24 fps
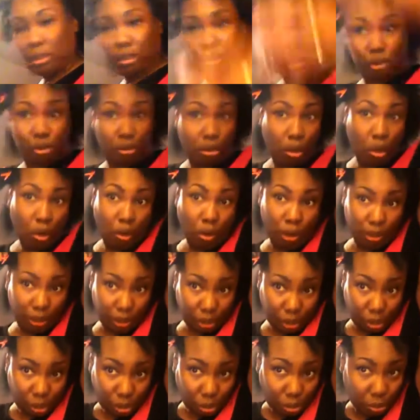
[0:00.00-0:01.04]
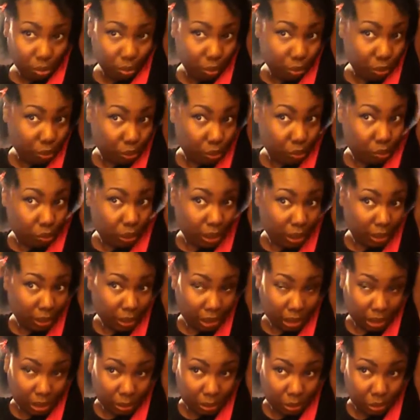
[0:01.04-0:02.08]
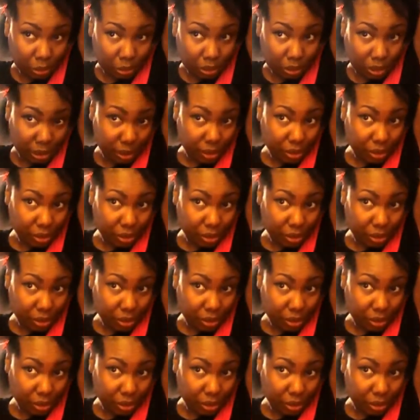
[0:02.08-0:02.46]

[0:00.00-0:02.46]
too hard to comb through while I'm trying